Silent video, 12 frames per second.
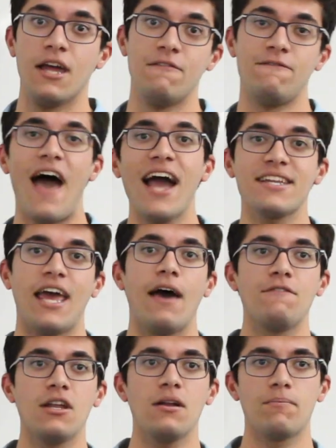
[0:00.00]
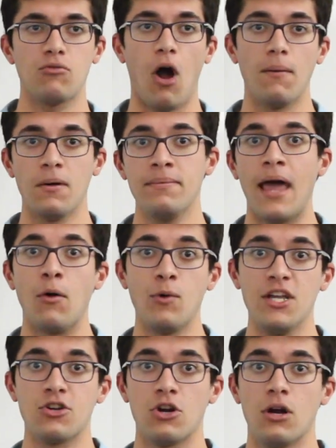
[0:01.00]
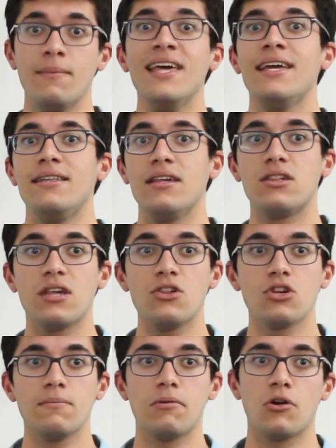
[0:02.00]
In fact, Evan had a problem that we term decision